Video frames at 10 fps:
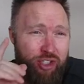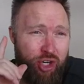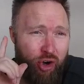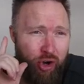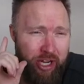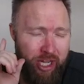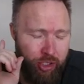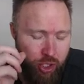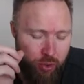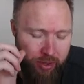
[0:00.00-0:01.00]
to earning
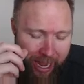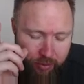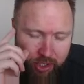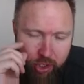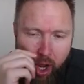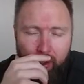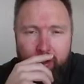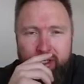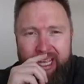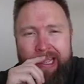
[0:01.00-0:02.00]

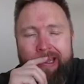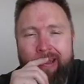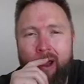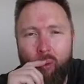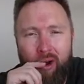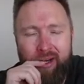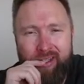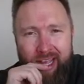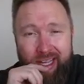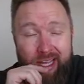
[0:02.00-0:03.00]
$2,000 in one day.